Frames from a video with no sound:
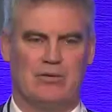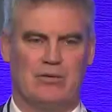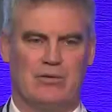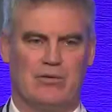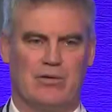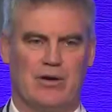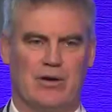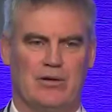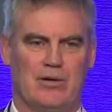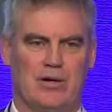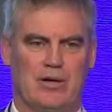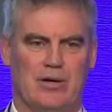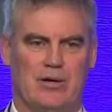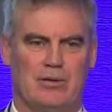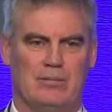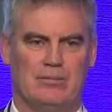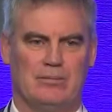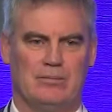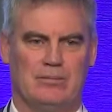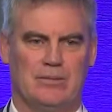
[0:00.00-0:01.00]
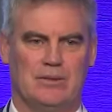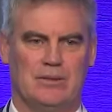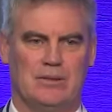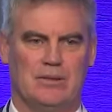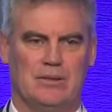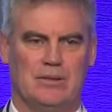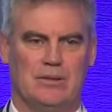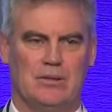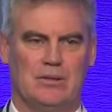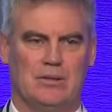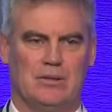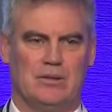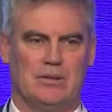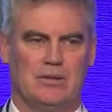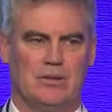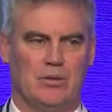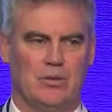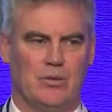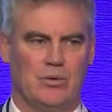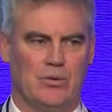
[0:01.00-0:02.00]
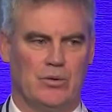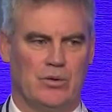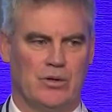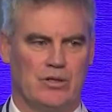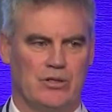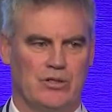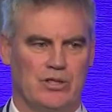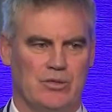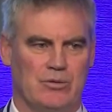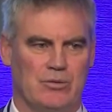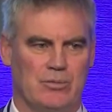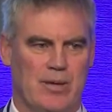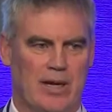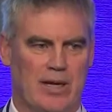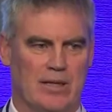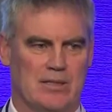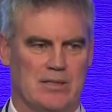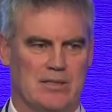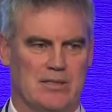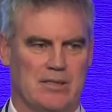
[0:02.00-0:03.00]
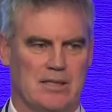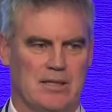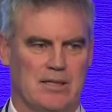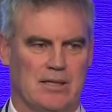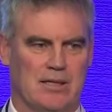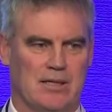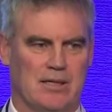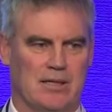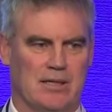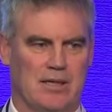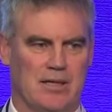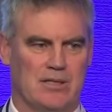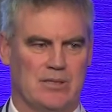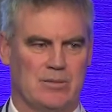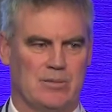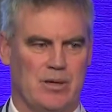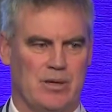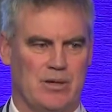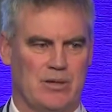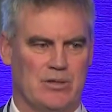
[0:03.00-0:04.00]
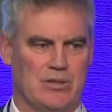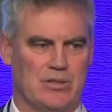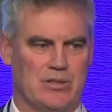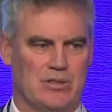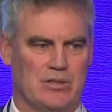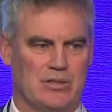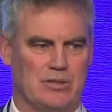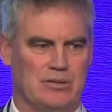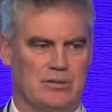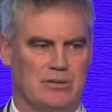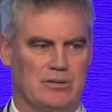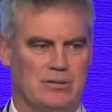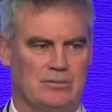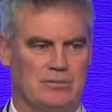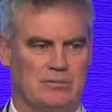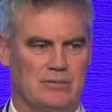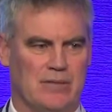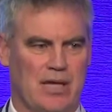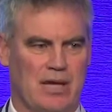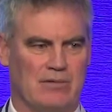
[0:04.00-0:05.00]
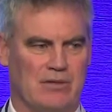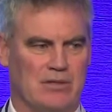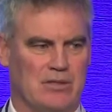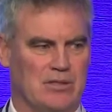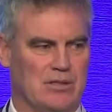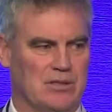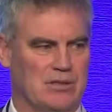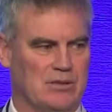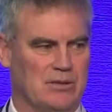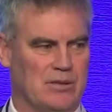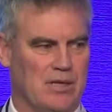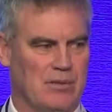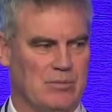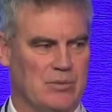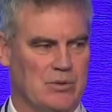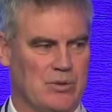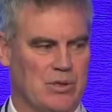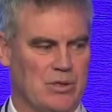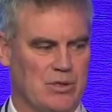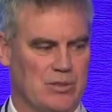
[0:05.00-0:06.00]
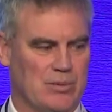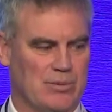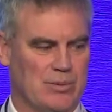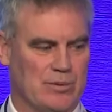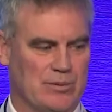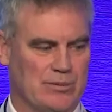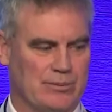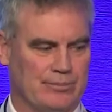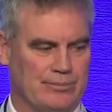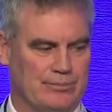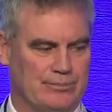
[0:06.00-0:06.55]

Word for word: in their own home or in a general practice setting as opposed to having to come to a hospital.